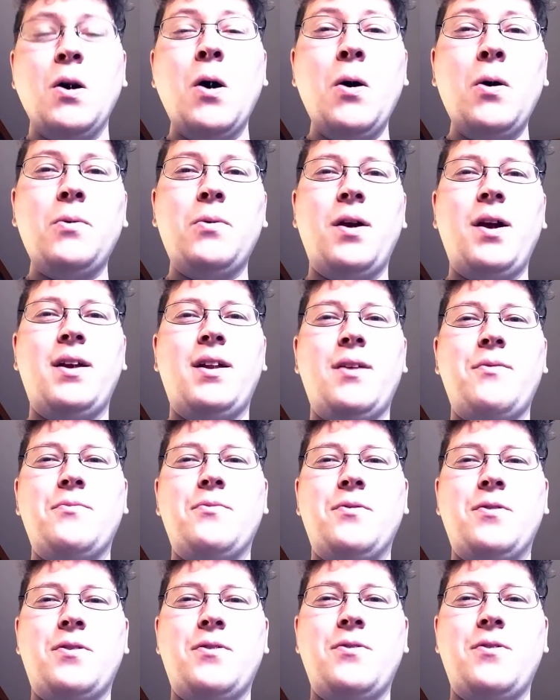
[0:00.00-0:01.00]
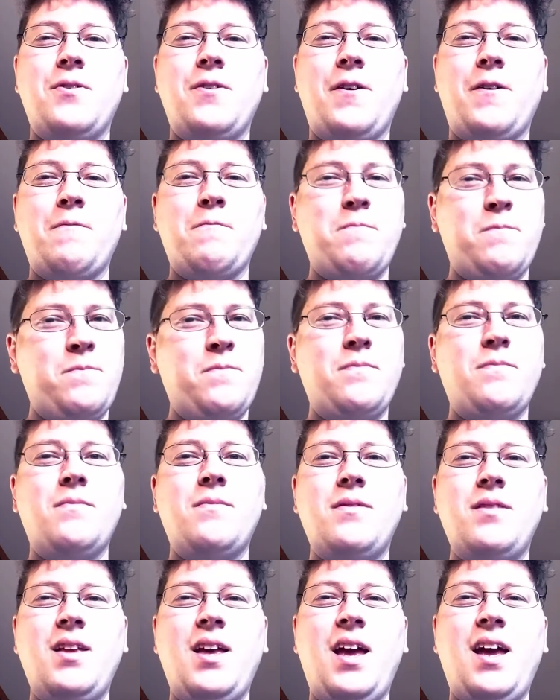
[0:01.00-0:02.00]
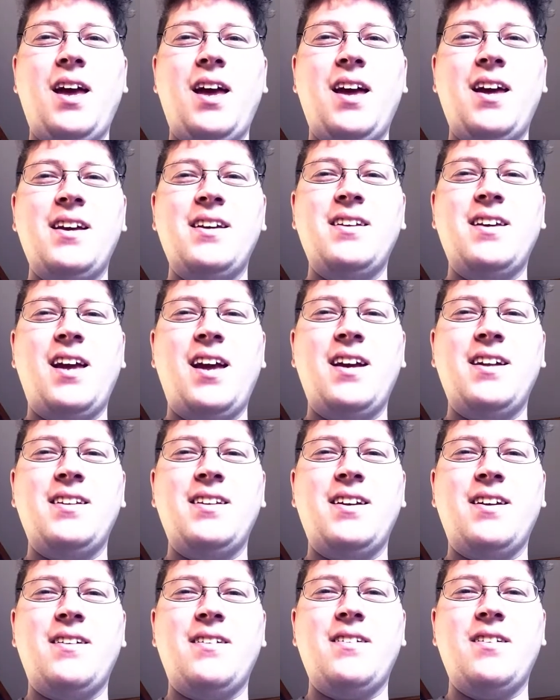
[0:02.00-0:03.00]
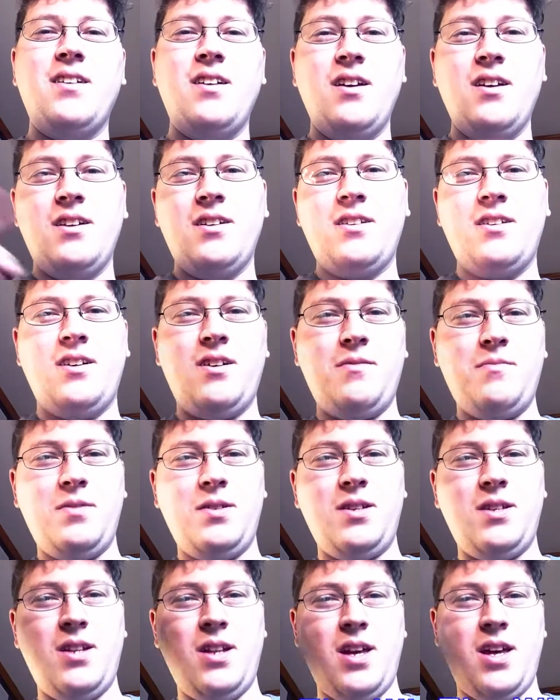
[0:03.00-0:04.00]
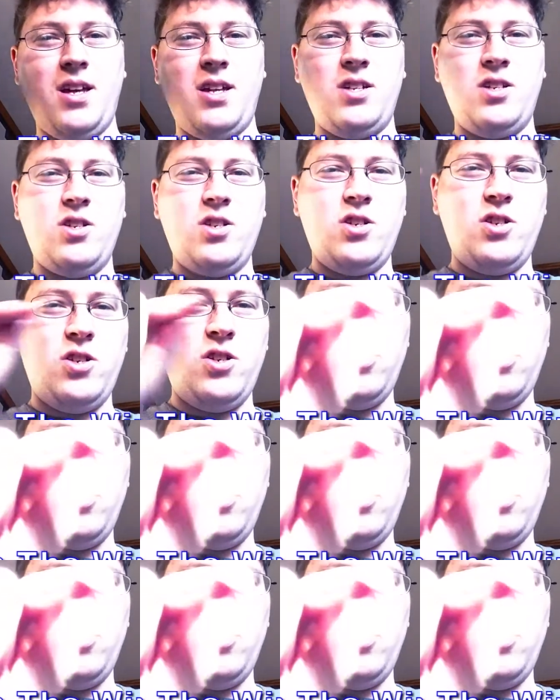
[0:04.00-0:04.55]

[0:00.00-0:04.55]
All right, I'm recording. Hey gang, Andy here, coming at